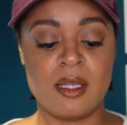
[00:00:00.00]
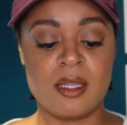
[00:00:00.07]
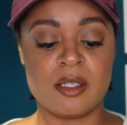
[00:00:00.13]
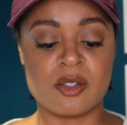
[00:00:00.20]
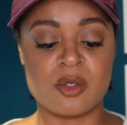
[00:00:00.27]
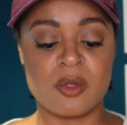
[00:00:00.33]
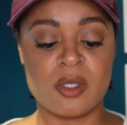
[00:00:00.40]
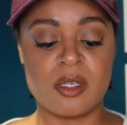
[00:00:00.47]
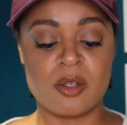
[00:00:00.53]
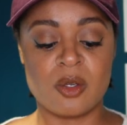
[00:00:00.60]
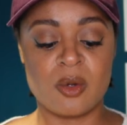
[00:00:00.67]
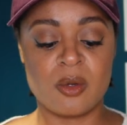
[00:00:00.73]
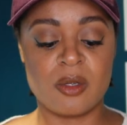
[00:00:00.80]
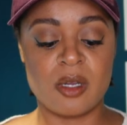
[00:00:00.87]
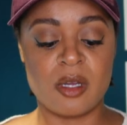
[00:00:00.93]
There's only
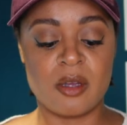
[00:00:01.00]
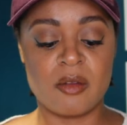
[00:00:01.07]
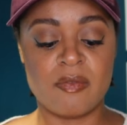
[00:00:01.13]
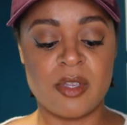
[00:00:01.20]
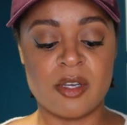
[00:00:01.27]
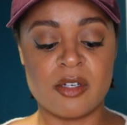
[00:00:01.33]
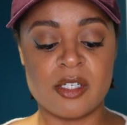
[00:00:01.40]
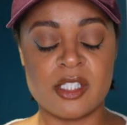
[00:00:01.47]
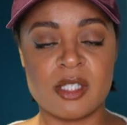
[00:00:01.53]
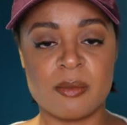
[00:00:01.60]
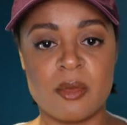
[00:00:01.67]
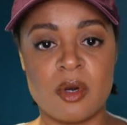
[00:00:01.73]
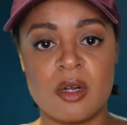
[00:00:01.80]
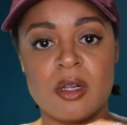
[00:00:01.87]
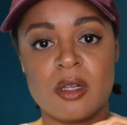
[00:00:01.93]
a very
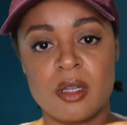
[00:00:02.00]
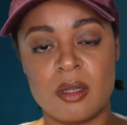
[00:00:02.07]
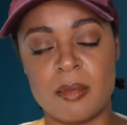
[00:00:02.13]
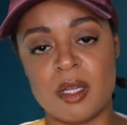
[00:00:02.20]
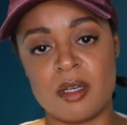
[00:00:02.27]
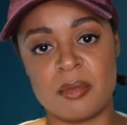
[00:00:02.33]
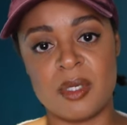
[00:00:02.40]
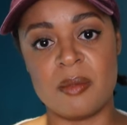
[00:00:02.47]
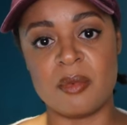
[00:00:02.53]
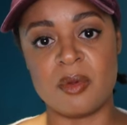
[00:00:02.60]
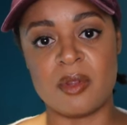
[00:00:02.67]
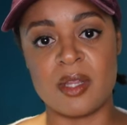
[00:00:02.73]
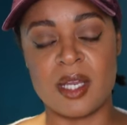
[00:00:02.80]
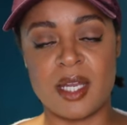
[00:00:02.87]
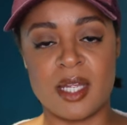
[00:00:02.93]
small amount of people
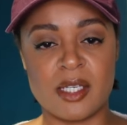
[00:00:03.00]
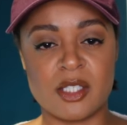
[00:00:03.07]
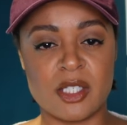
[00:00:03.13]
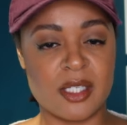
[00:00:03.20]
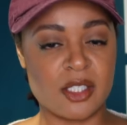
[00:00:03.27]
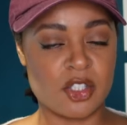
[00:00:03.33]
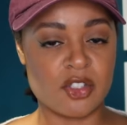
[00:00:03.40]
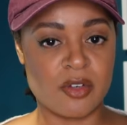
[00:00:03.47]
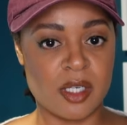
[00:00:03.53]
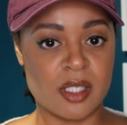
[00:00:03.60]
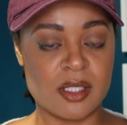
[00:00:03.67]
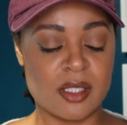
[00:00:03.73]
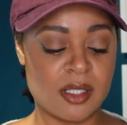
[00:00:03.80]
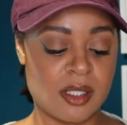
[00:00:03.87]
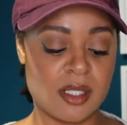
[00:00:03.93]
that I
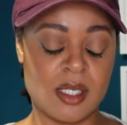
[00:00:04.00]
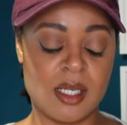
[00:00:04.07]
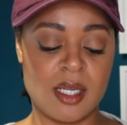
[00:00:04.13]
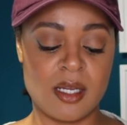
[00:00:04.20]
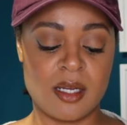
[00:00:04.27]
trust.